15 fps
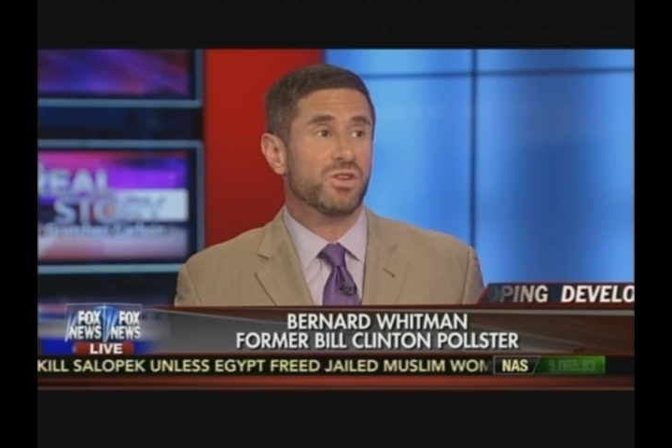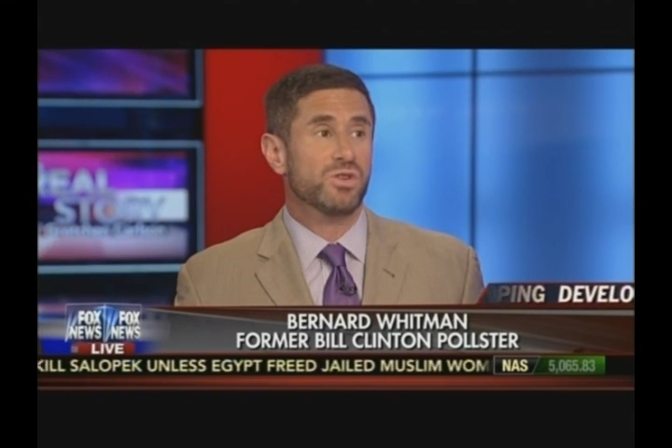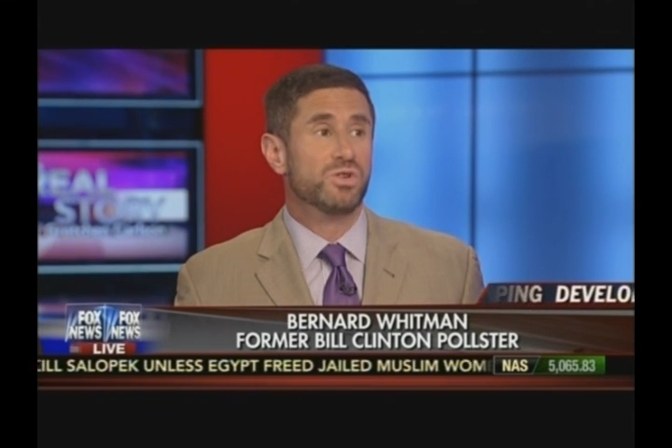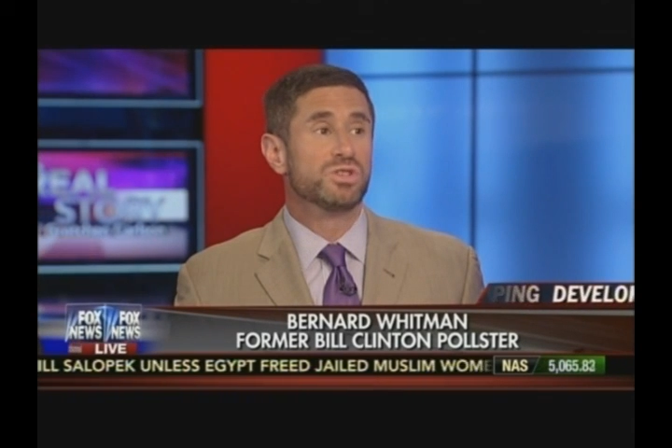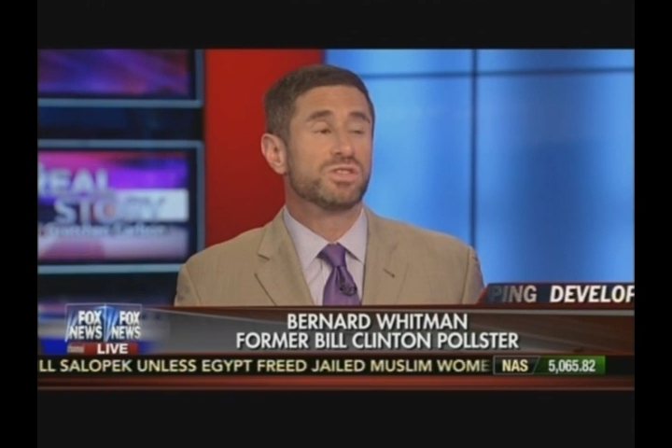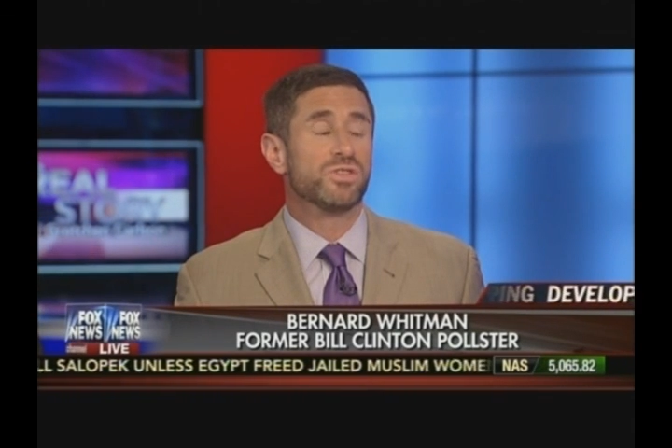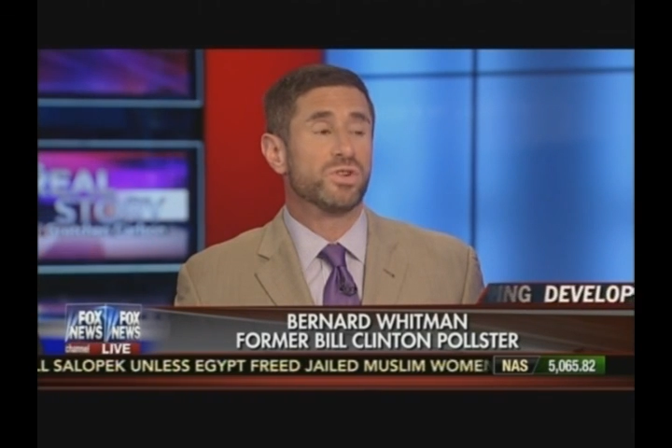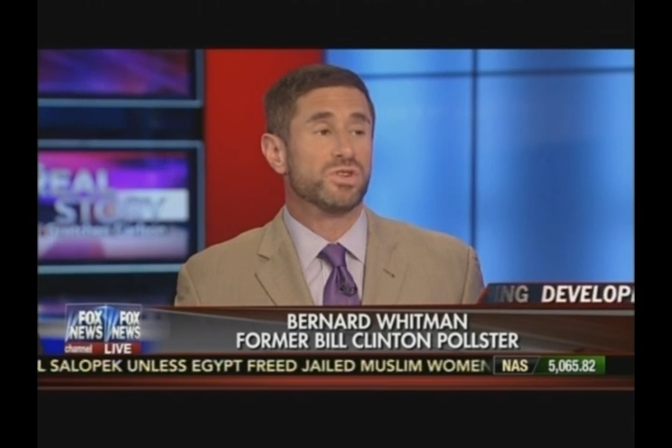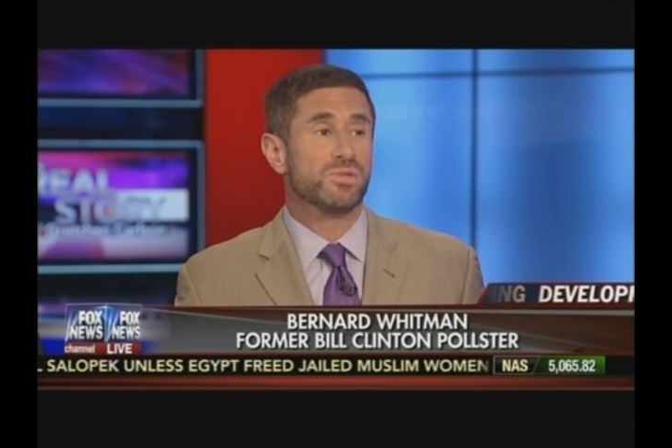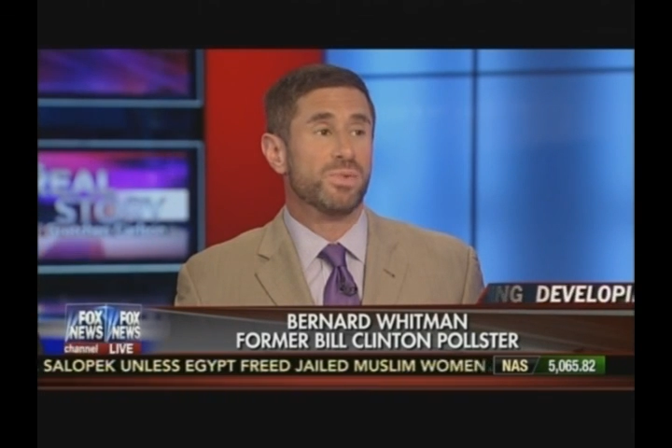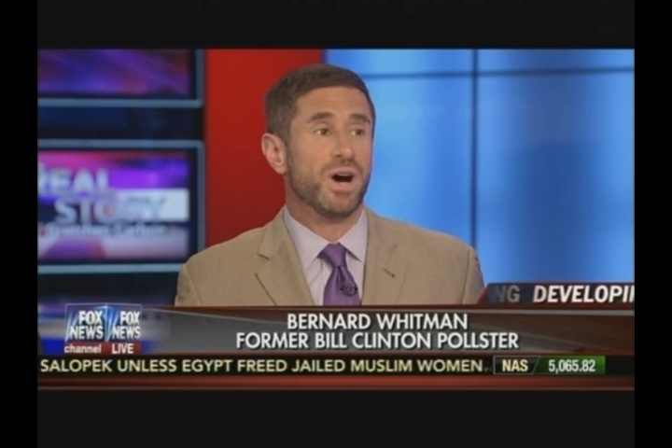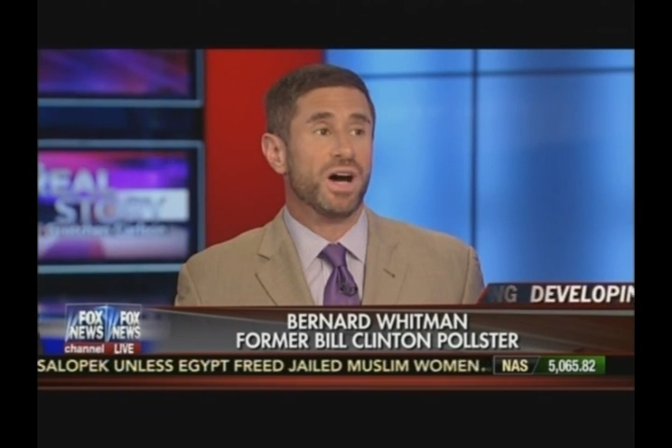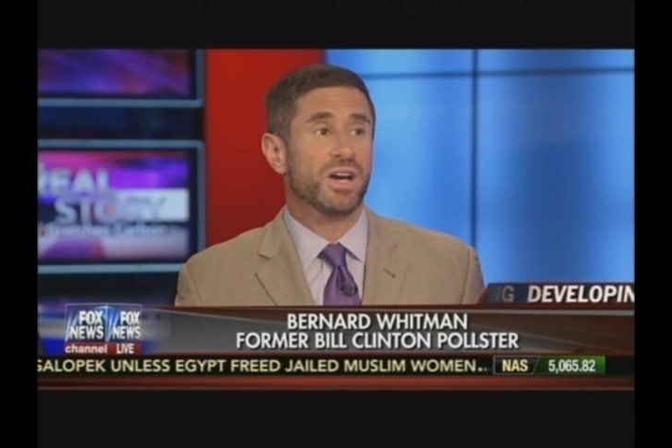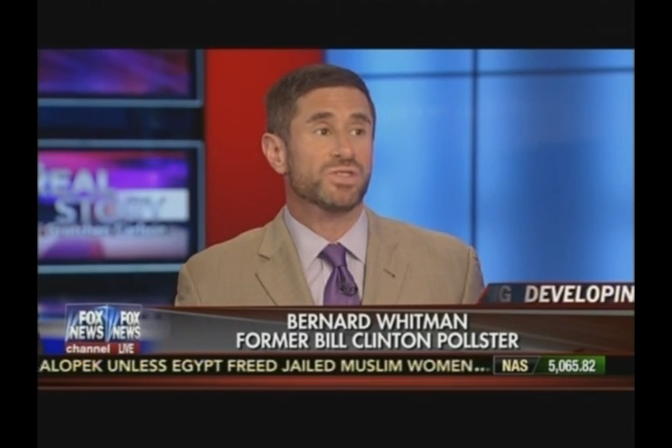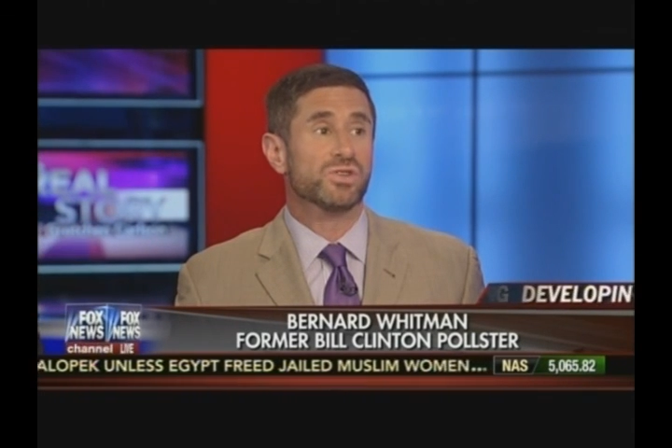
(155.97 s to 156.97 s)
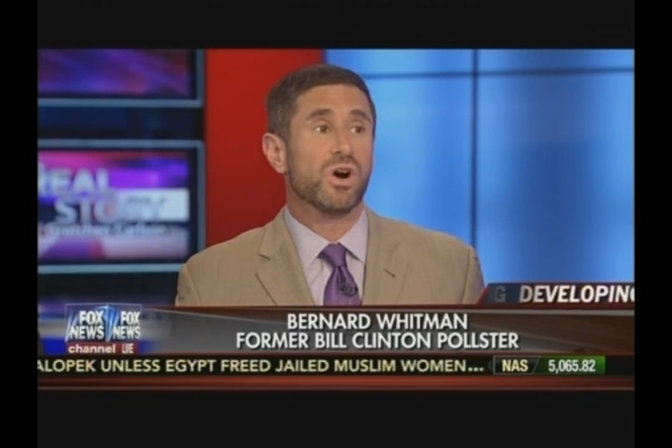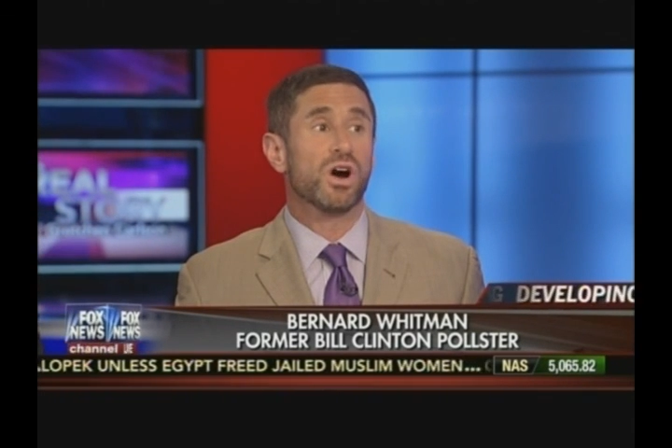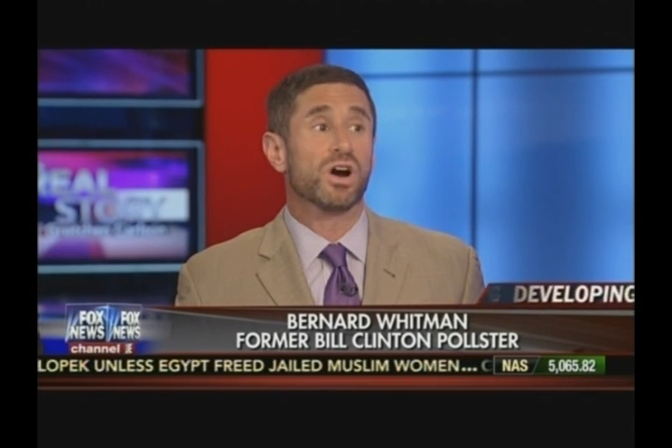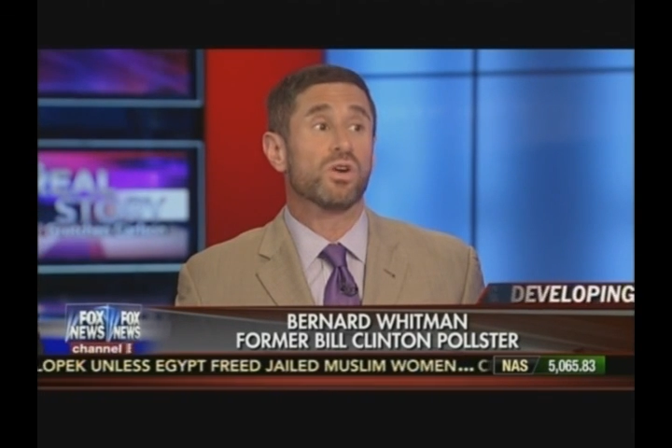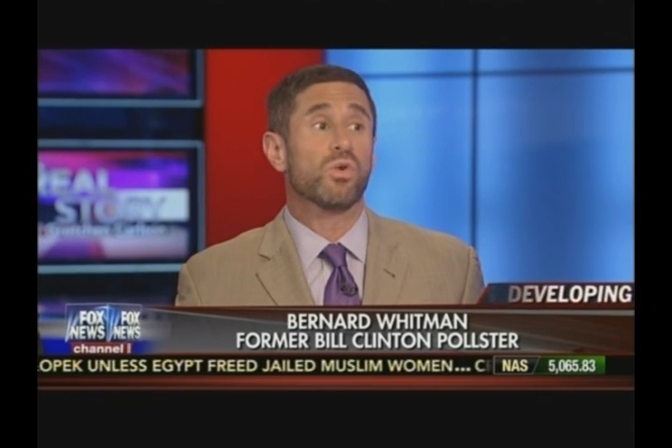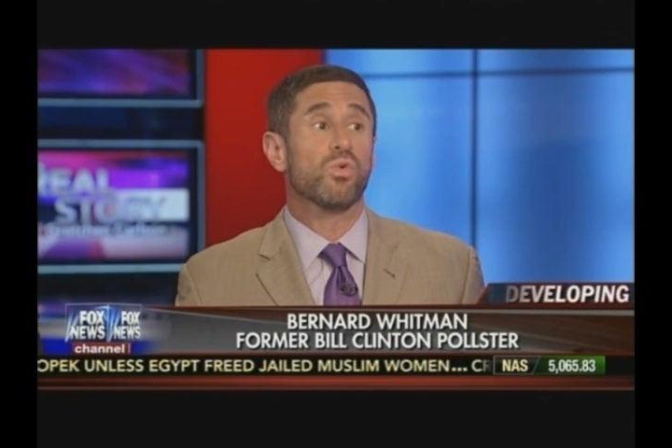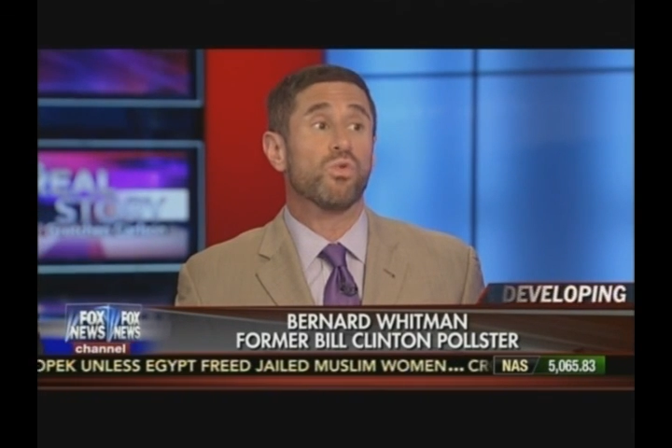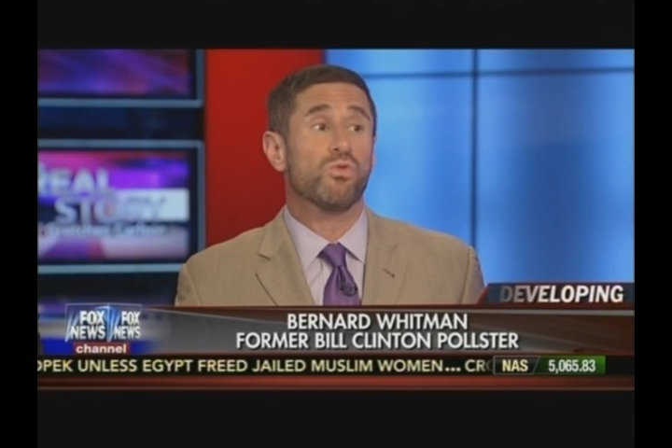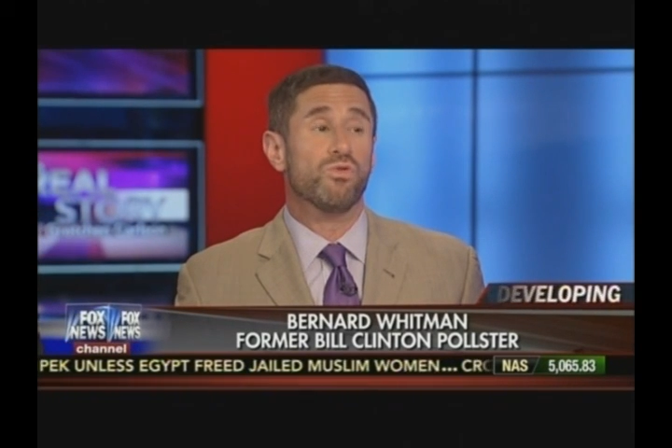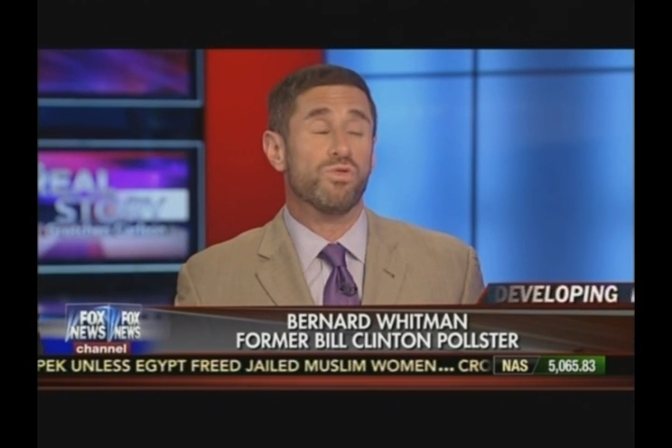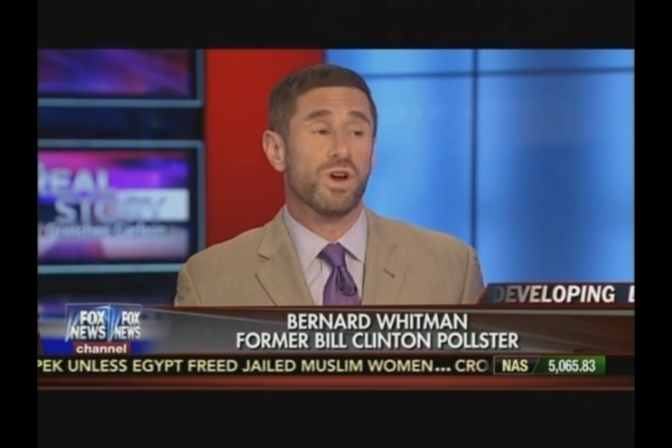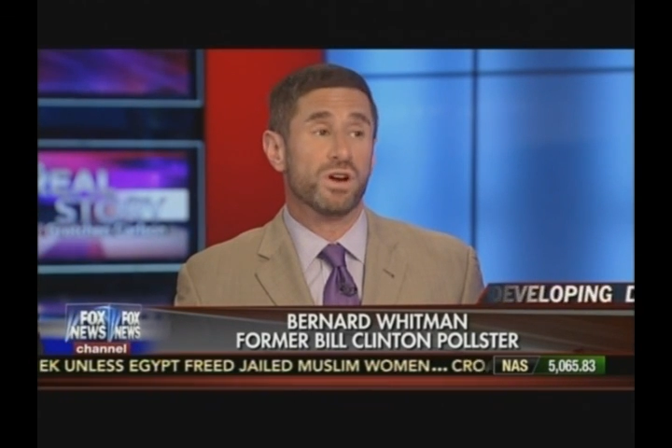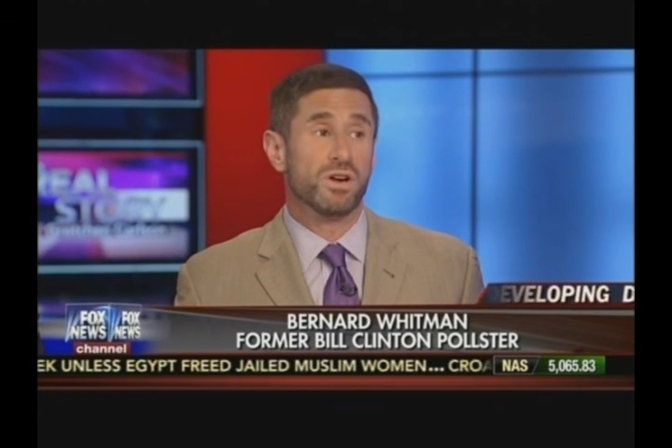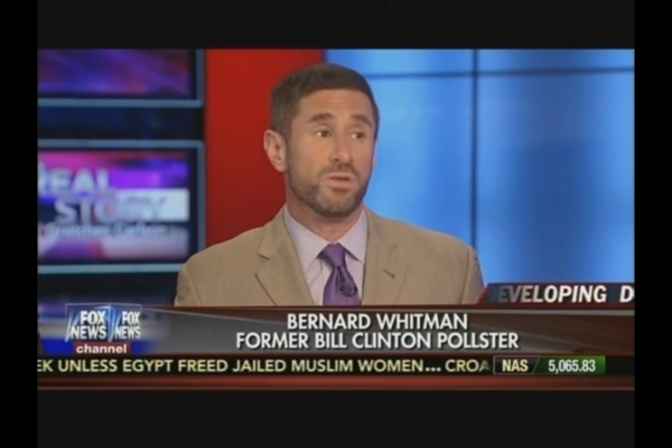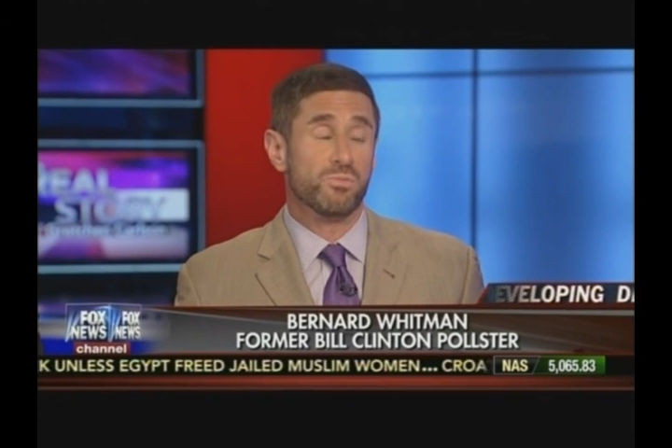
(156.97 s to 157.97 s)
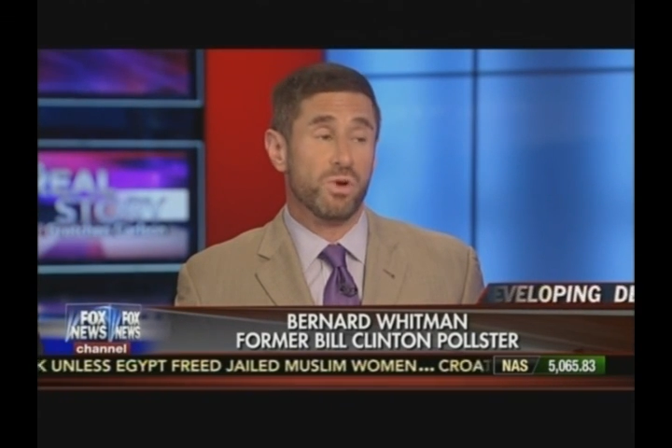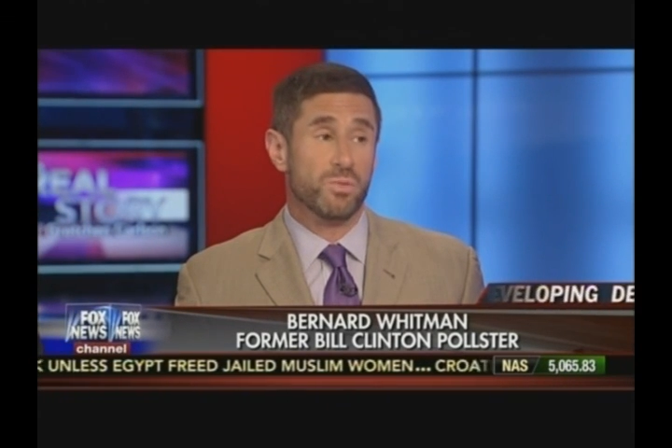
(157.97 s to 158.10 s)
news of her demise are very premature.